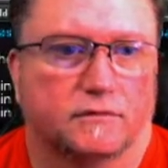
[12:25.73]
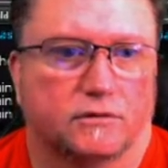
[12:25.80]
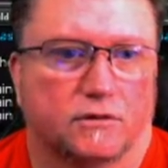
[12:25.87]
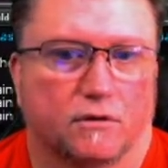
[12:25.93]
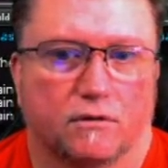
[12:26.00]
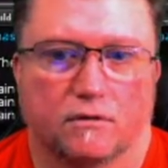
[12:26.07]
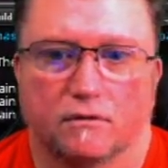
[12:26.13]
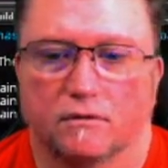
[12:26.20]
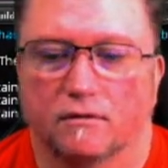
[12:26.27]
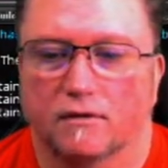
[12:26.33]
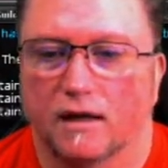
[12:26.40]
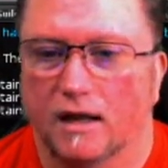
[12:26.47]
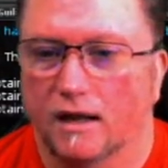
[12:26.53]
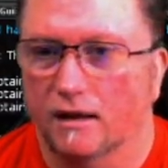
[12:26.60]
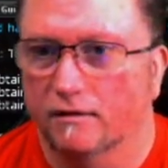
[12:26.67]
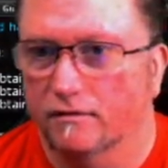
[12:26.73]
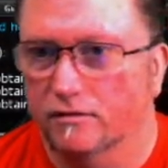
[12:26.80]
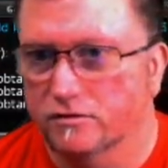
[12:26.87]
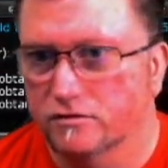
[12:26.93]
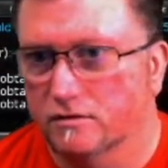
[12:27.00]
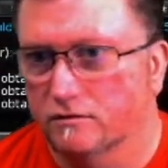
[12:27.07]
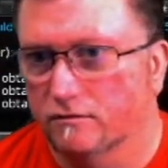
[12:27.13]
So, and
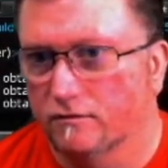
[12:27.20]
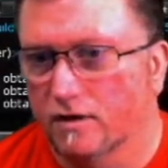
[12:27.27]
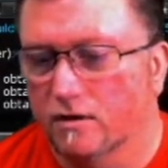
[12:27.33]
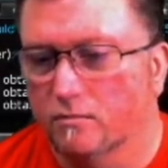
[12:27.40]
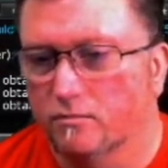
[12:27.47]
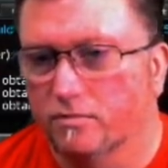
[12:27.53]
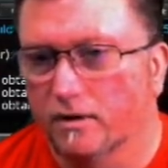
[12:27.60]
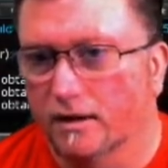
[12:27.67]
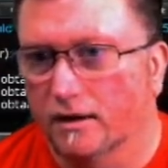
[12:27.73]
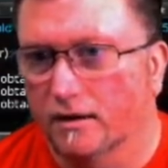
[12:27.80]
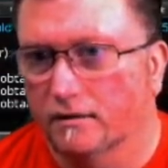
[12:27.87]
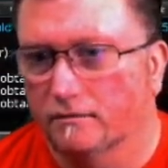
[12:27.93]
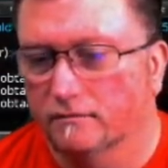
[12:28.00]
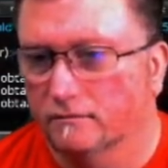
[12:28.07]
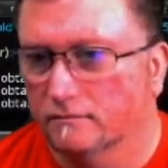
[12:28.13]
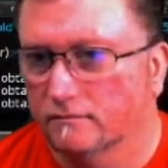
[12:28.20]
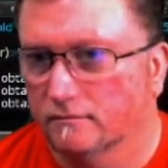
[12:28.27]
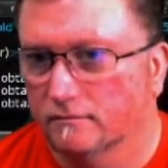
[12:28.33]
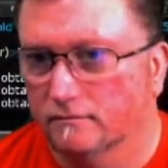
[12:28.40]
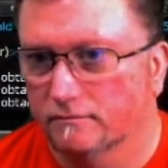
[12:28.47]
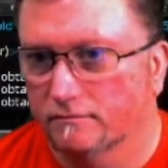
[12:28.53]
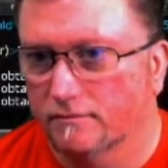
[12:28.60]
this Envenom blade,
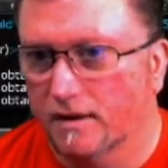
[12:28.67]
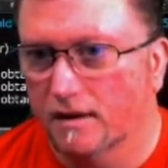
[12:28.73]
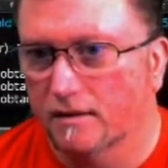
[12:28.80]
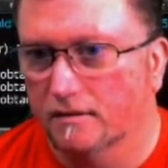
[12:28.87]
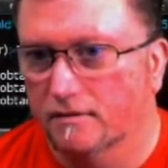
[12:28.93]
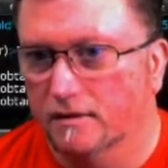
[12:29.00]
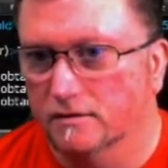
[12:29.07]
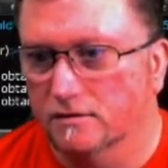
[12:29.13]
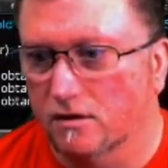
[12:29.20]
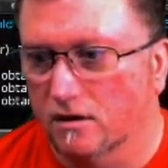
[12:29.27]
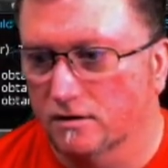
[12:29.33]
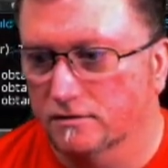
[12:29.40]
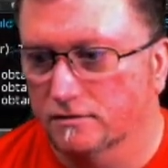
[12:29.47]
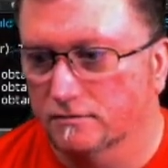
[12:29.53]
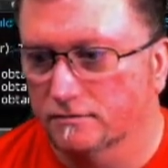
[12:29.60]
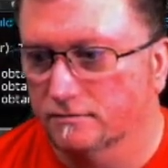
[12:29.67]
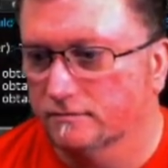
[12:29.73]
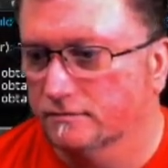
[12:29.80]
man, that thing's awesome.